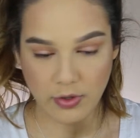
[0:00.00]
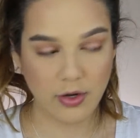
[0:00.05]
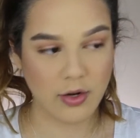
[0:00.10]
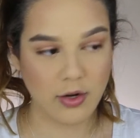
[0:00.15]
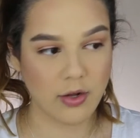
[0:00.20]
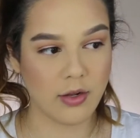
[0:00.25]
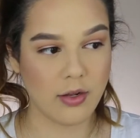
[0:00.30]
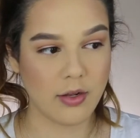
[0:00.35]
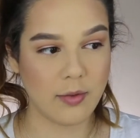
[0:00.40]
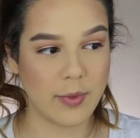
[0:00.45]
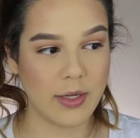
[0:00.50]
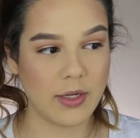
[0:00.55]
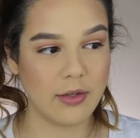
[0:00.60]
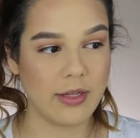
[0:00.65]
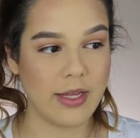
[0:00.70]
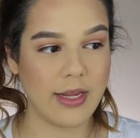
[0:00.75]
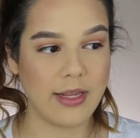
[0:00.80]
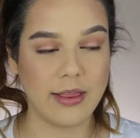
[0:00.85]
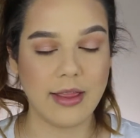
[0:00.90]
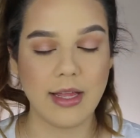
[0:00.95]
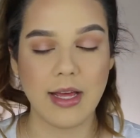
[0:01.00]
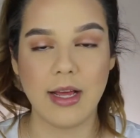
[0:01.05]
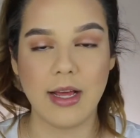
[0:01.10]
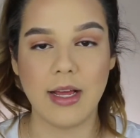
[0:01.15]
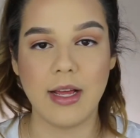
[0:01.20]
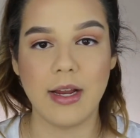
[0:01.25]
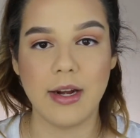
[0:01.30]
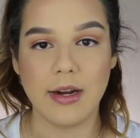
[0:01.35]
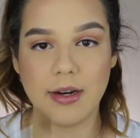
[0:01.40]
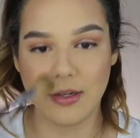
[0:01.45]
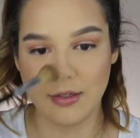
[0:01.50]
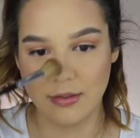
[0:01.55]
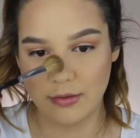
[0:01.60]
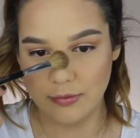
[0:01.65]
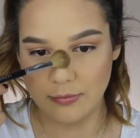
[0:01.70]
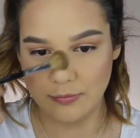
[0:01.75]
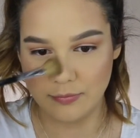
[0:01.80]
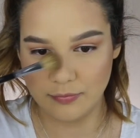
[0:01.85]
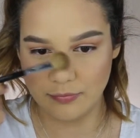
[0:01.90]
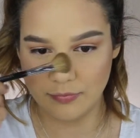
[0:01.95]
all about like that,
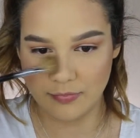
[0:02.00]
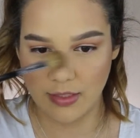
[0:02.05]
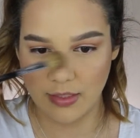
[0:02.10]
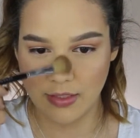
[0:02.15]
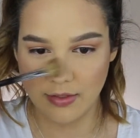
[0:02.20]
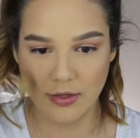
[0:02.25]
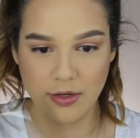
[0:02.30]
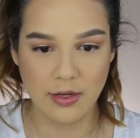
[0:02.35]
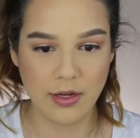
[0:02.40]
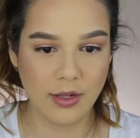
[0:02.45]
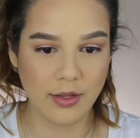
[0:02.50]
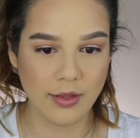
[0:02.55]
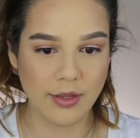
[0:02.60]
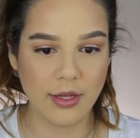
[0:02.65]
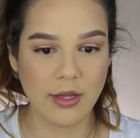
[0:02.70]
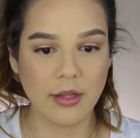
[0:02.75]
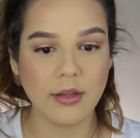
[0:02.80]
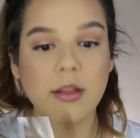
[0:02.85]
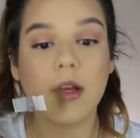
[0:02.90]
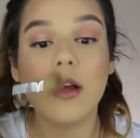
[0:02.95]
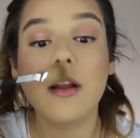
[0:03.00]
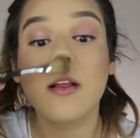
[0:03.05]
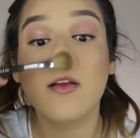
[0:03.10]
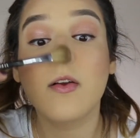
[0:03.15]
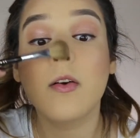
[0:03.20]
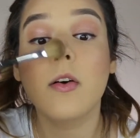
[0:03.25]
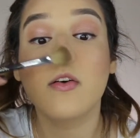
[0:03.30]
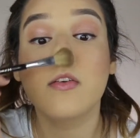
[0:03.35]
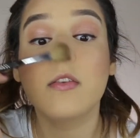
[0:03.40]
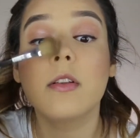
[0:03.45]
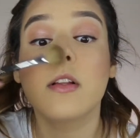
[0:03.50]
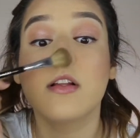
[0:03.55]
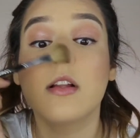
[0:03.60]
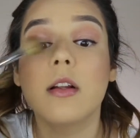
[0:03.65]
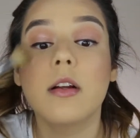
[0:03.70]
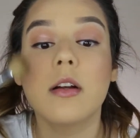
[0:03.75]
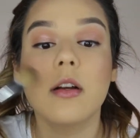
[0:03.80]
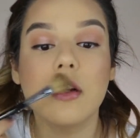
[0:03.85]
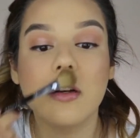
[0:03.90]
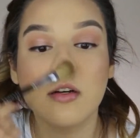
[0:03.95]
how do you call that? That gold
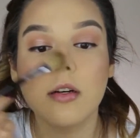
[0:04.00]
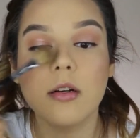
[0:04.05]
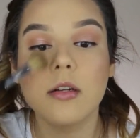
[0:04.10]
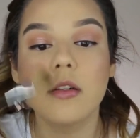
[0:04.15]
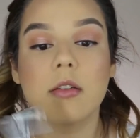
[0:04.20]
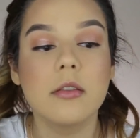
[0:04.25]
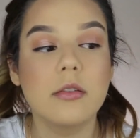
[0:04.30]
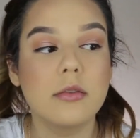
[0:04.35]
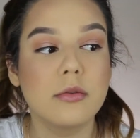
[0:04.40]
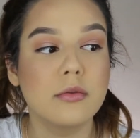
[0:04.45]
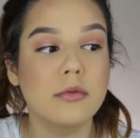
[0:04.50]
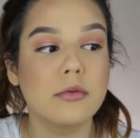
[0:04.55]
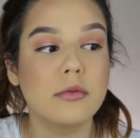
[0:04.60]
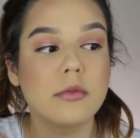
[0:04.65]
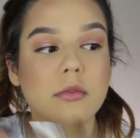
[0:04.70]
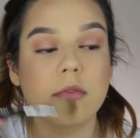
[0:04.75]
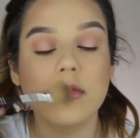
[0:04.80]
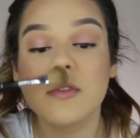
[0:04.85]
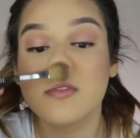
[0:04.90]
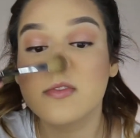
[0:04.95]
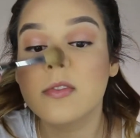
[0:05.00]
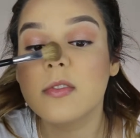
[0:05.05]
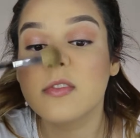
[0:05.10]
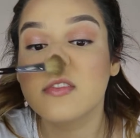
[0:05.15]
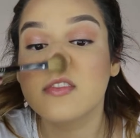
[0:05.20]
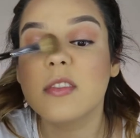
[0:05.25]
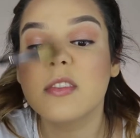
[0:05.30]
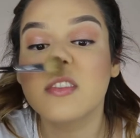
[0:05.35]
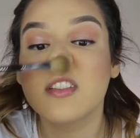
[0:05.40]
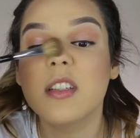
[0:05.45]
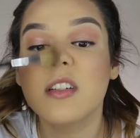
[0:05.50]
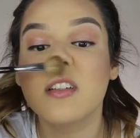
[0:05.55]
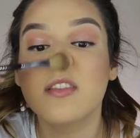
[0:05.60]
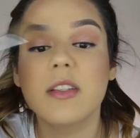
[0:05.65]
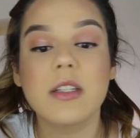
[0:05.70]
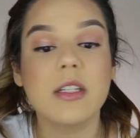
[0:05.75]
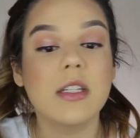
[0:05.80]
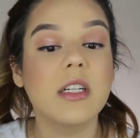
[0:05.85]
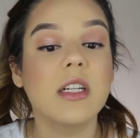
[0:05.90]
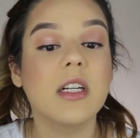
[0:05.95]
glitter. A little
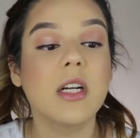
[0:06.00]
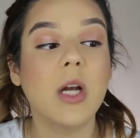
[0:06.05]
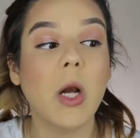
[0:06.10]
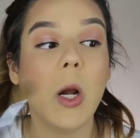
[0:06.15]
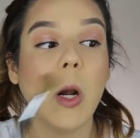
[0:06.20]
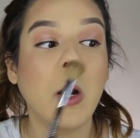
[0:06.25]
bit here.